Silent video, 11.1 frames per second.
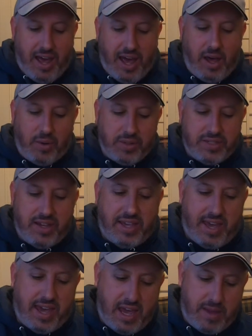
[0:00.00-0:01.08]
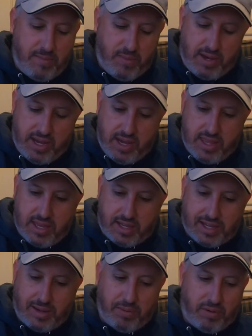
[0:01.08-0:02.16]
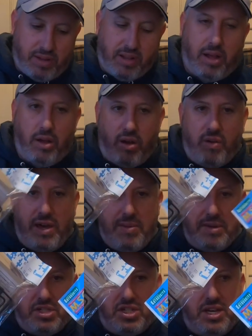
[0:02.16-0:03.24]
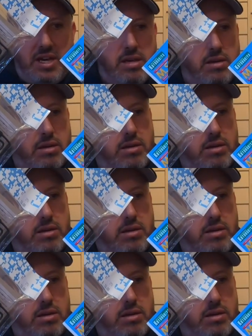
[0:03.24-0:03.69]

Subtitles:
Also came with a couple of MSG